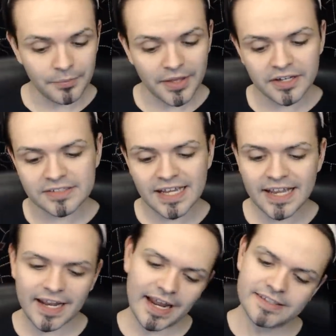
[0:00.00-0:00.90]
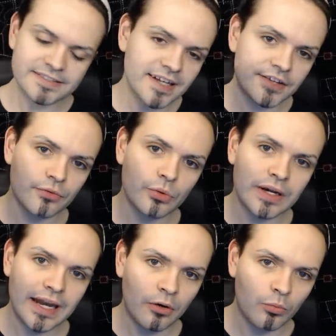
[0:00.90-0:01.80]
I'm then going to take a
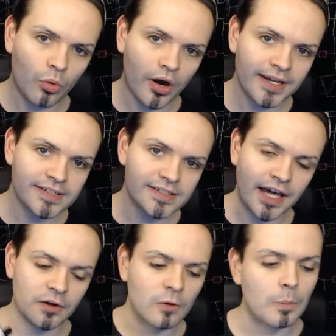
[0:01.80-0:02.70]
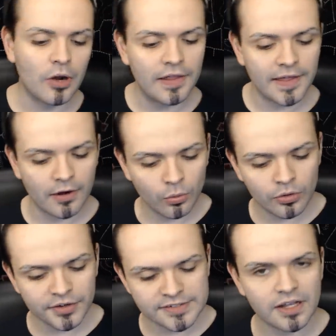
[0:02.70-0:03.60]
Snazaroo Clown White and I'm going to apply that
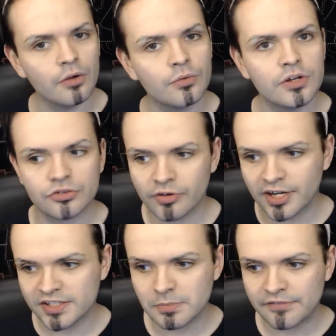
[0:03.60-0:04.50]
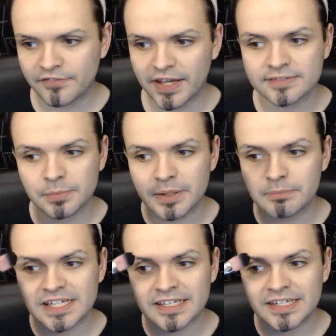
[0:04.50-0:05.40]
all on its own directly to my face,
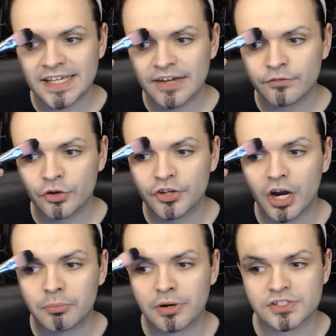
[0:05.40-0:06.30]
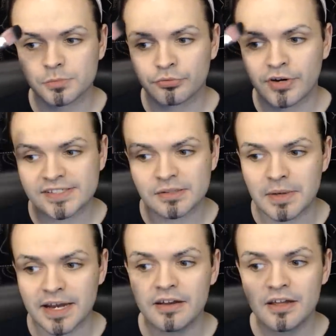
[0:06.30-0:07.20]
being particularly careful on the eyebrows to press
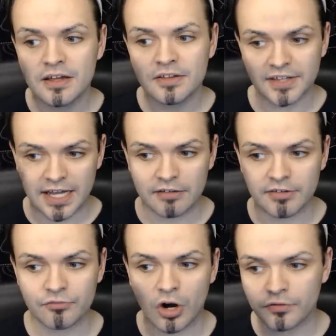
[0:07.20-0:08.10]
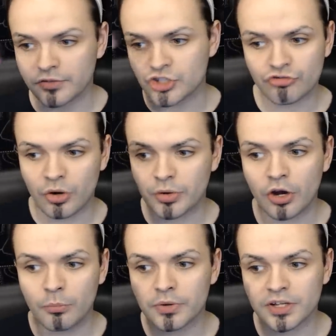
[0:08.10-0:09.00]
them in, the colour in, rather than stroke
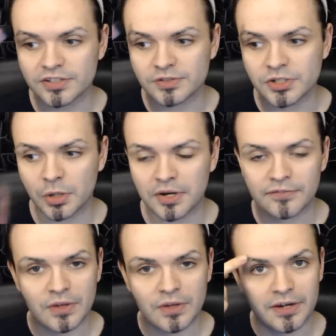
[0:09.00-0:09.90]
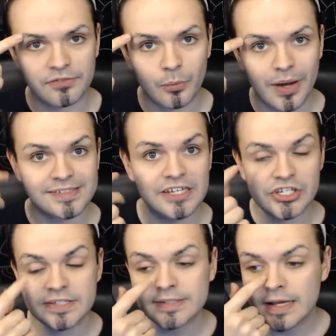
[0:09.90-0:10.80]
it on because you don't want to lift up any of the wax
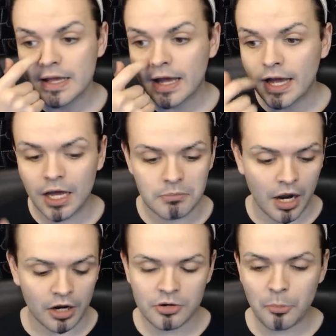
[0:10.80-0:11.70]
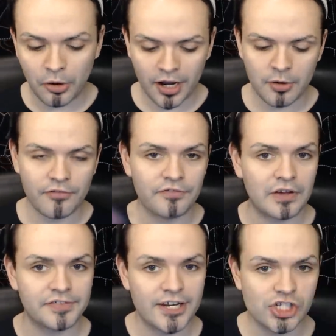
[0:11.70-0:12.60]
edges. Um, I'm going to apply it with a
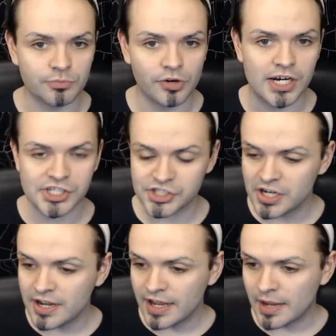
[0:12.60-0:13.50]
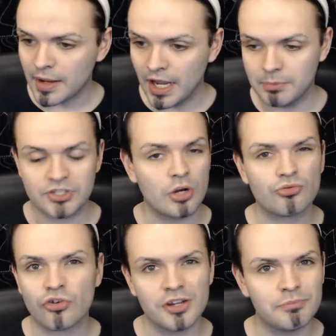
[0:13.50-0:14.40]
foundation brush uh, but
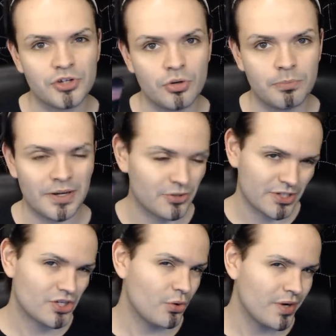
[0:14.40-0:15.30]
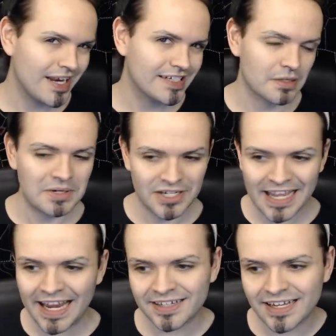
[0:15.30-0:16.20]
don't try and do do it too neat. I mean, you
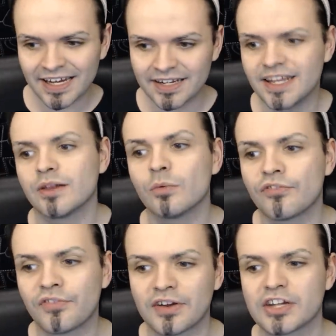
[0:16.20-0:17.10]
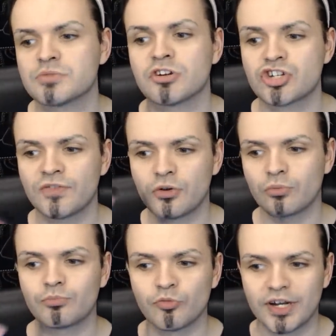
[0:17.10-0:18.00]
can get it neat with a foundation brush if
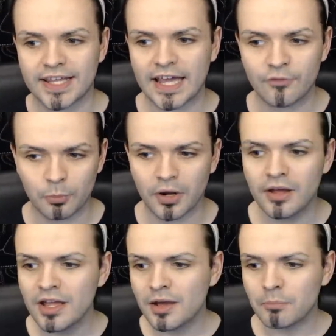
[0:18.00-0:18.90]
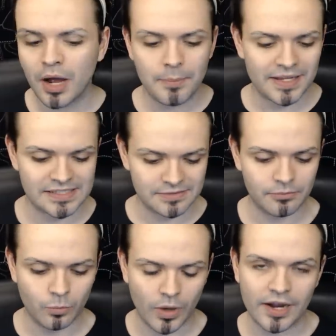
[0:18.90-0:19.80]
you're really careful, but my best
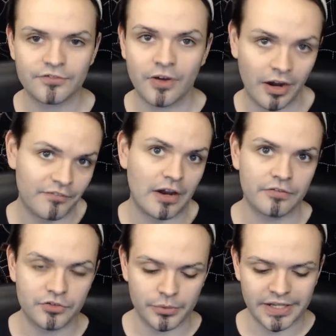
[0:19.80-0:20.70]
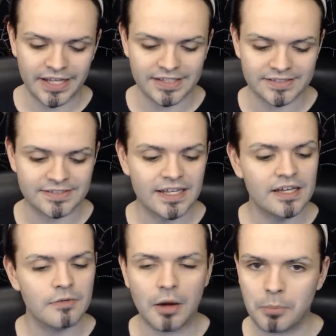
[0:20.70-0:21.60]
way of, I found of doing it is
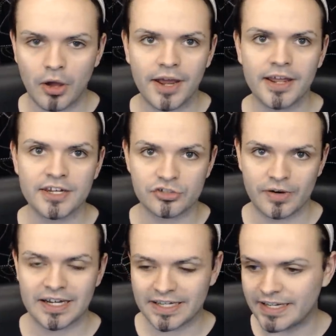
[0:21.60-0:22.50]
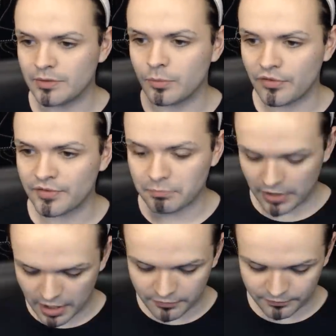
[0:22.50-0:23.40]
apply it directly with a,
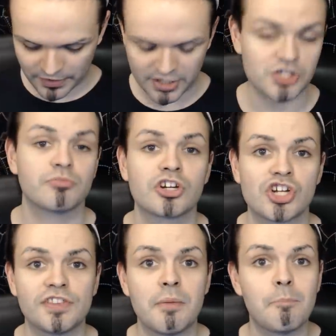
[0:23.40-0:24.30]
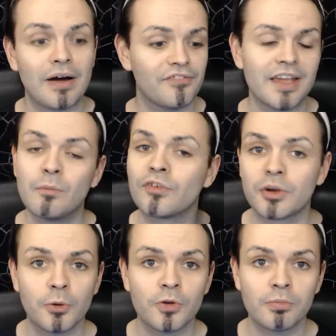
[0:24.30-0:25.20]
a, foundation brush and then buff it in with
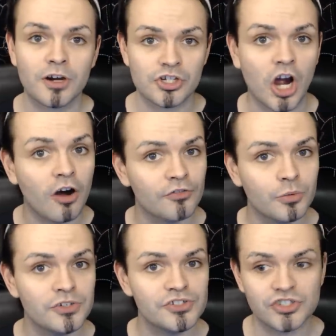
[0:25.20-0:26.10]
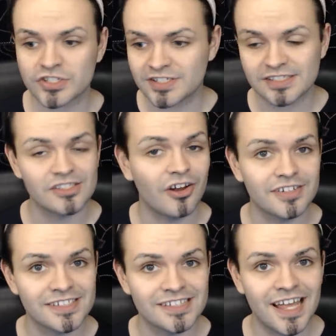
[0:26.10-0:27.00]
a kabuki brush afterwards just as it's
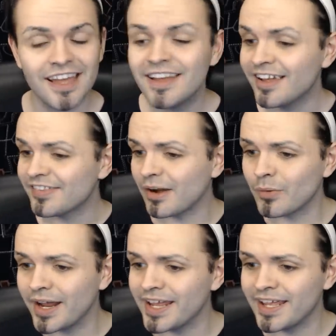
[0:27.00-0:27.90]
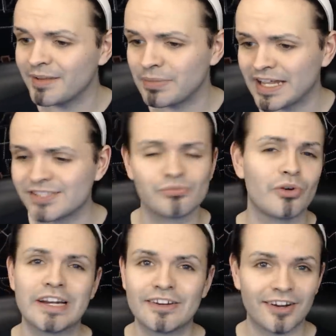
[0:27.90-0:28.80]
starting to set. That way it blends
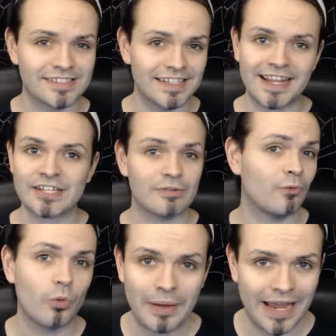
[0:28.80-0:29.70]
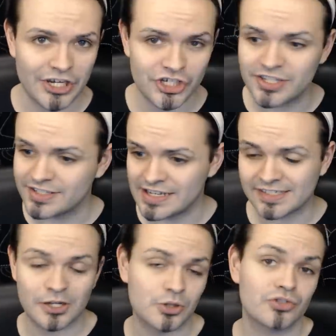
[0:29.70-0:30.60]
really nicely, gets rid of all the patchiness
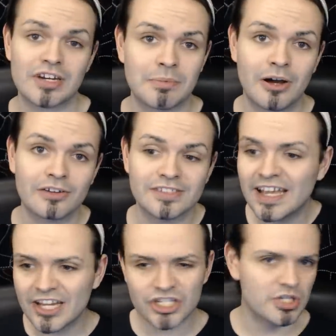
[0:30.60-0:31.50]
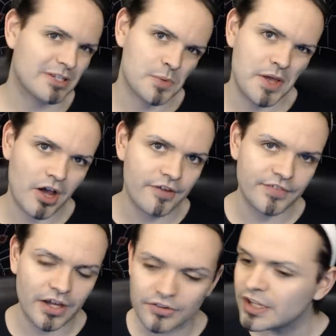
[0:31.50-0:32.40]
and there's no streak marks. It's just the best way that I
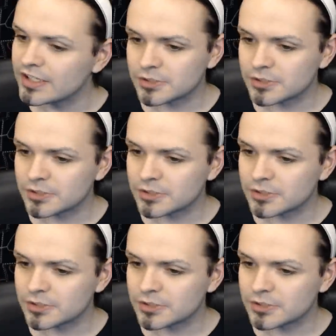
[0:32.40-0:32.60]
found.